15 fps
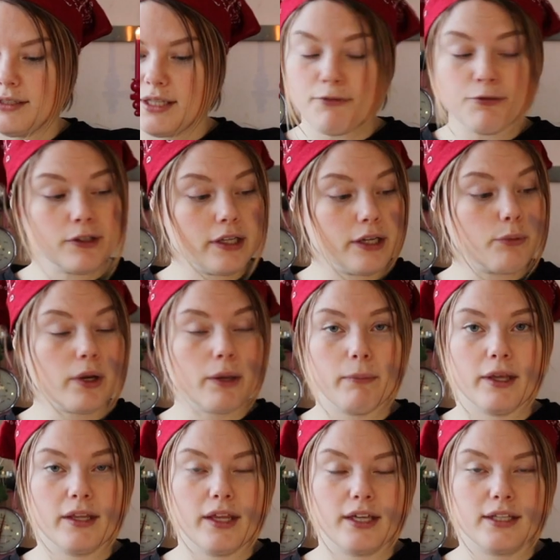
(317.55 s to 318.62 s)
Definitely
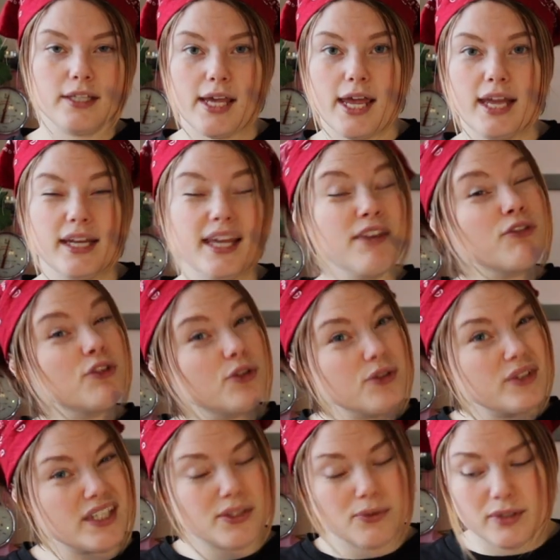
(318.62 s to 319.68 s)
recommend this. And if you do
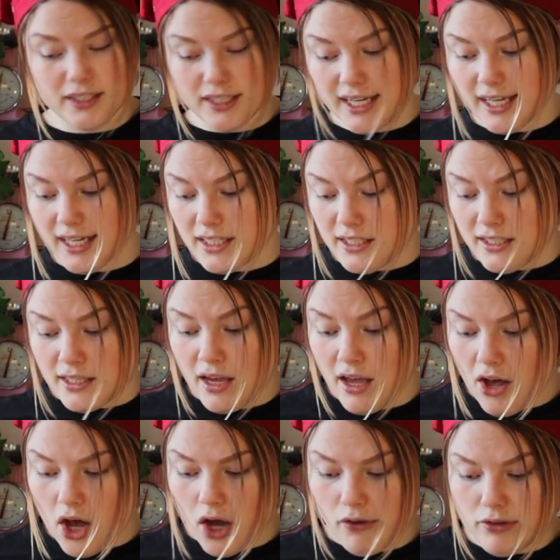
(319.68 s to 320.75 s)
this with kids,
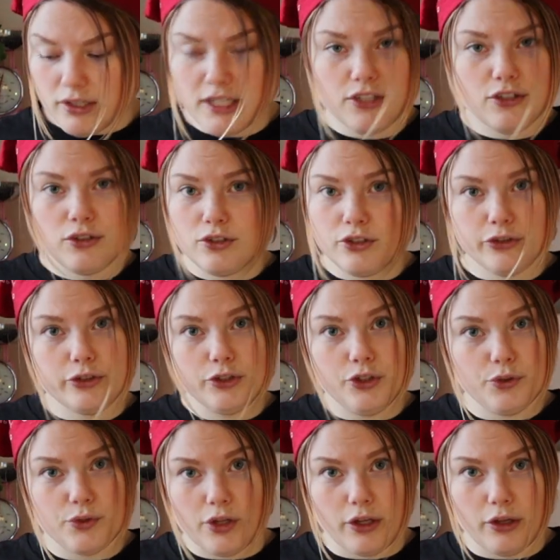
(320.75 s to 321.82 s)
obviously don't
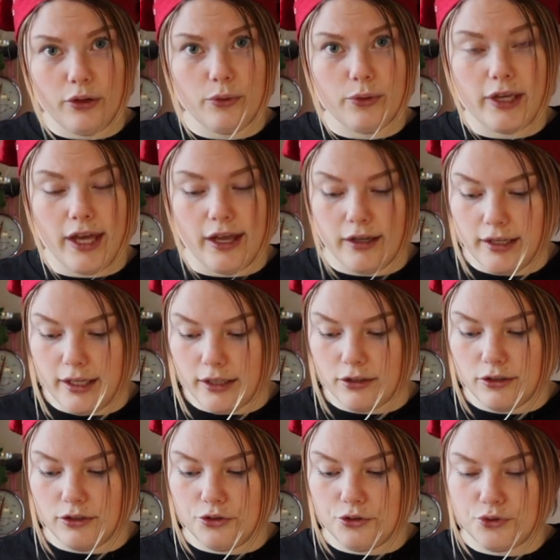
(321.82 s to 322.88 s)
use a glue gun. Like,
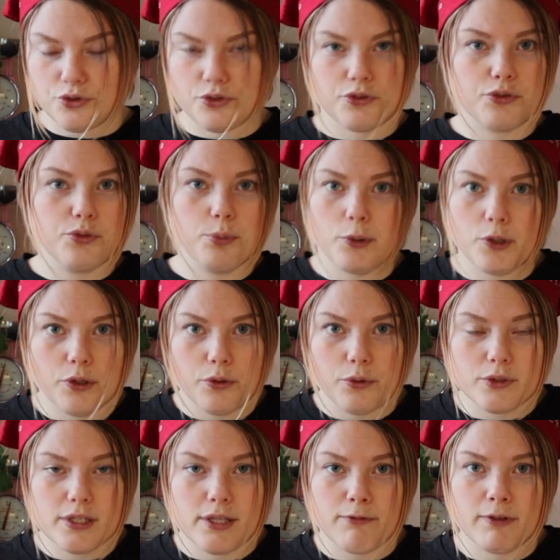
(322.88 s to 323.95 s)
use super glue
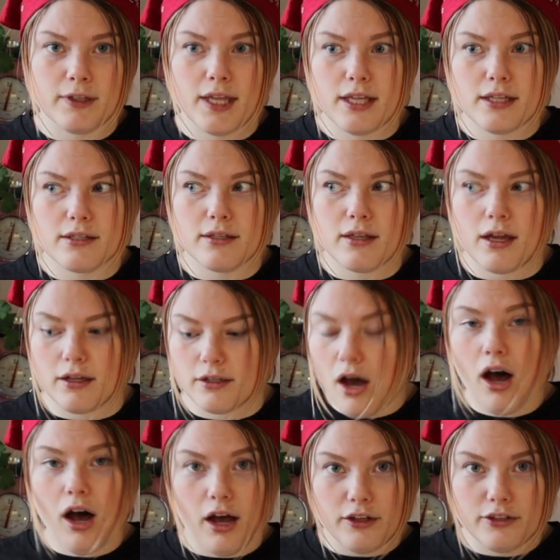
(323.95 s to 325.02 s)
or something that's not
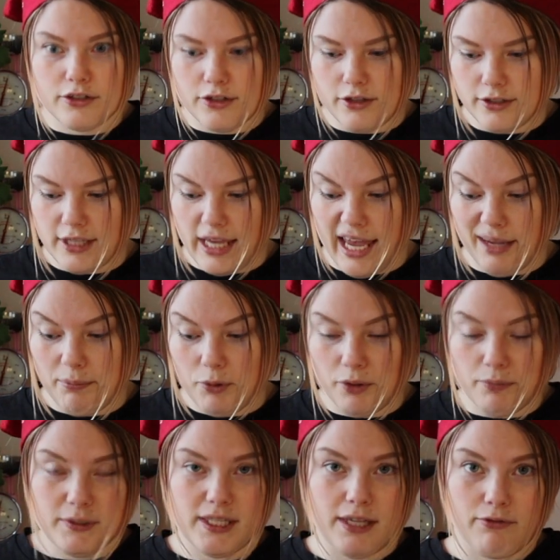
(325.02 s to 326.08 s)
hot, because I
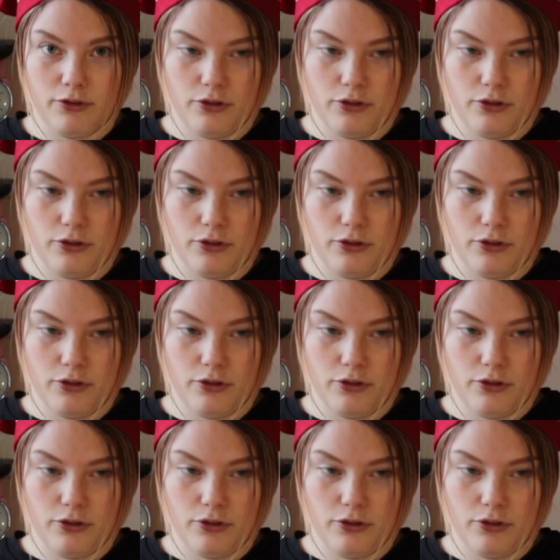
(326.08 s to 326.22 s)
burned myself